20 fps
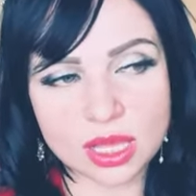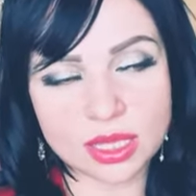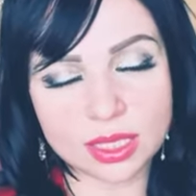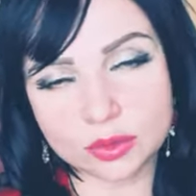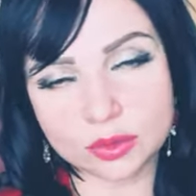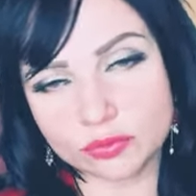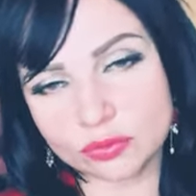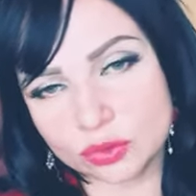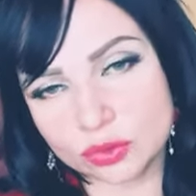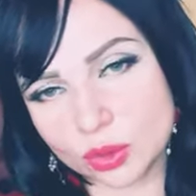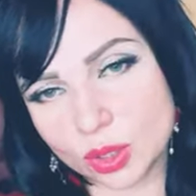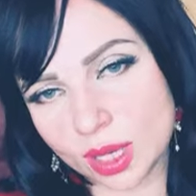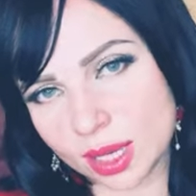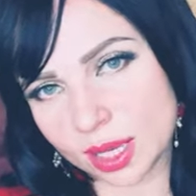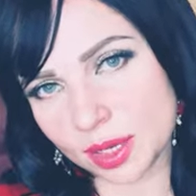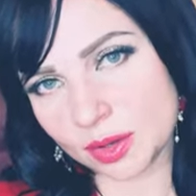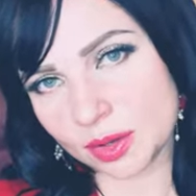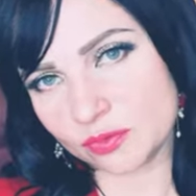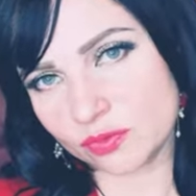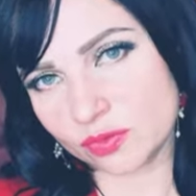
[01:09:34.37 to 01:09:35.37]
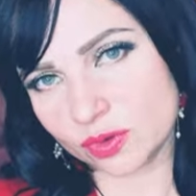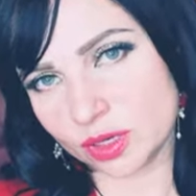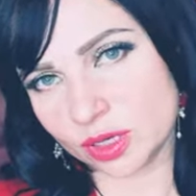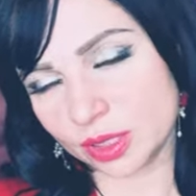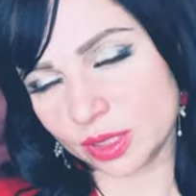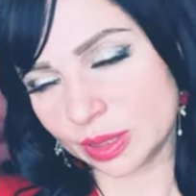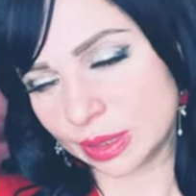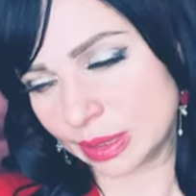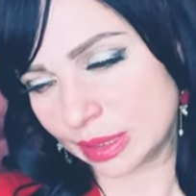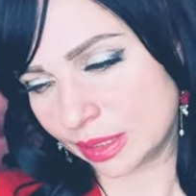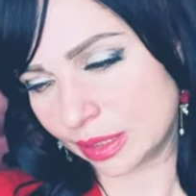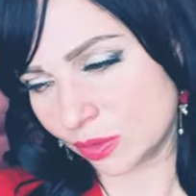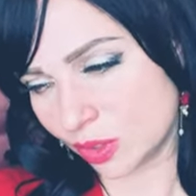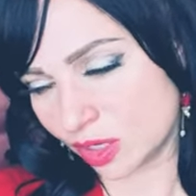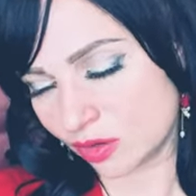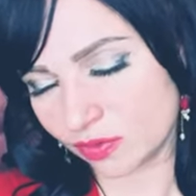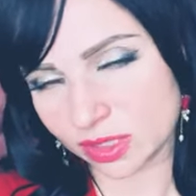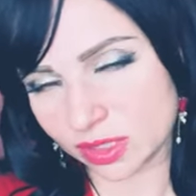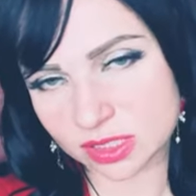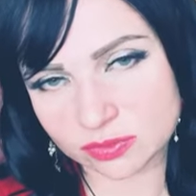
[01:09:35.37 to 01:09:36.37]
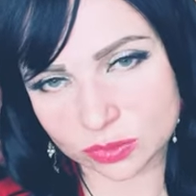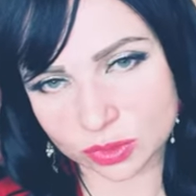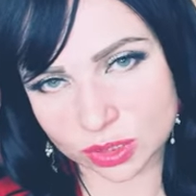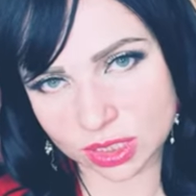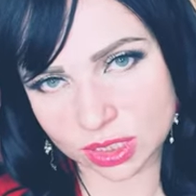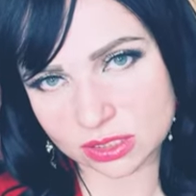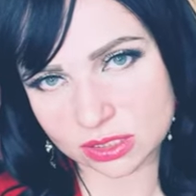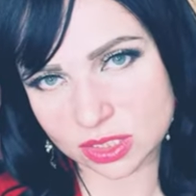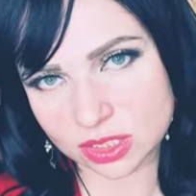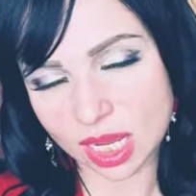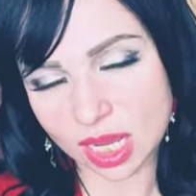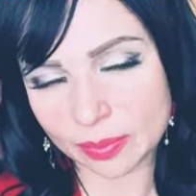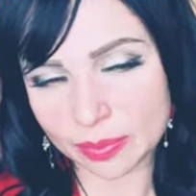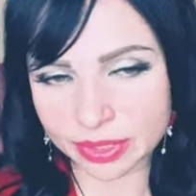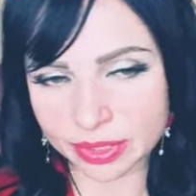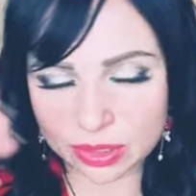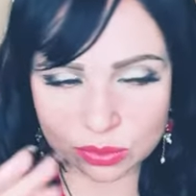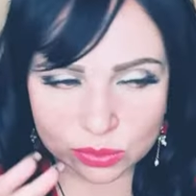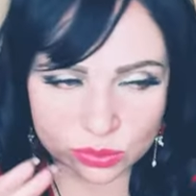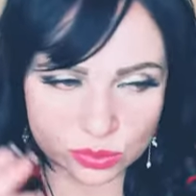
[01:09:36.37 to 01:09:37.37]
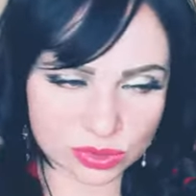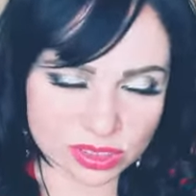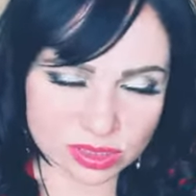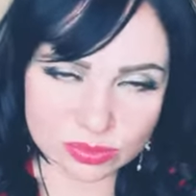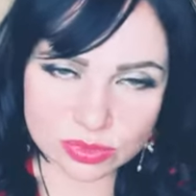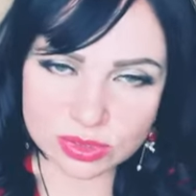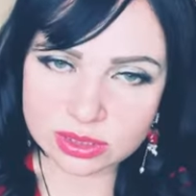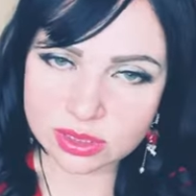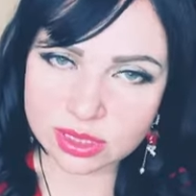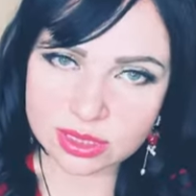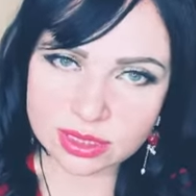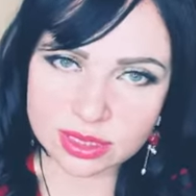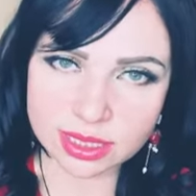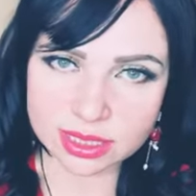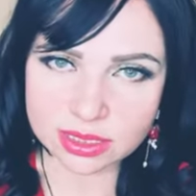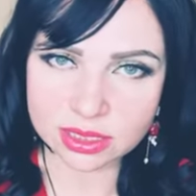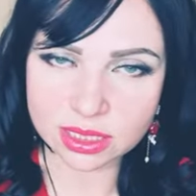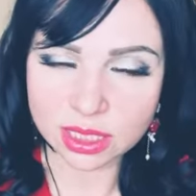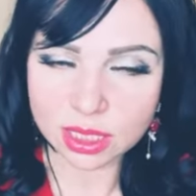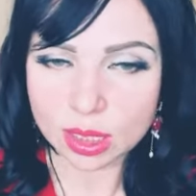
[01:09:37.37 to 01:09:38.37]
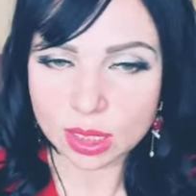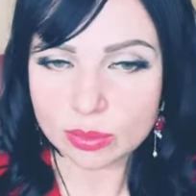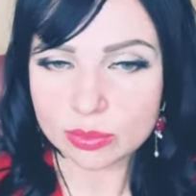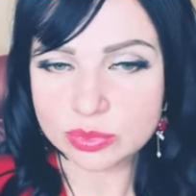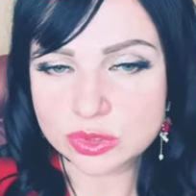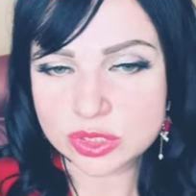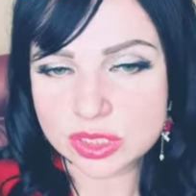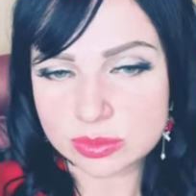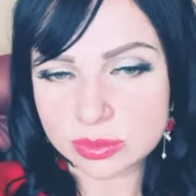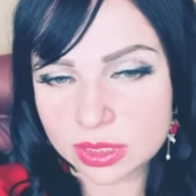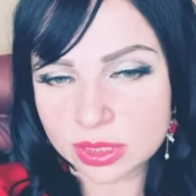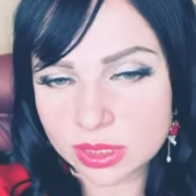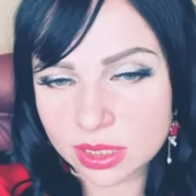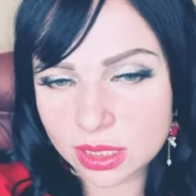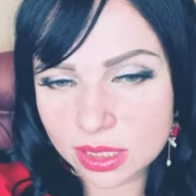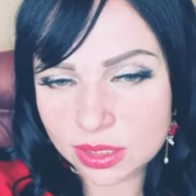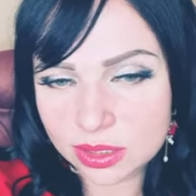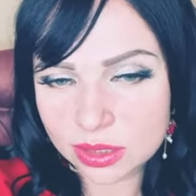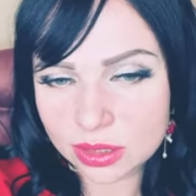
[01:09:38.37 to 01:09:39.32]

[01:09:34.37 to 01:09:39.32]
if you have a request for next topic or something like that put them in a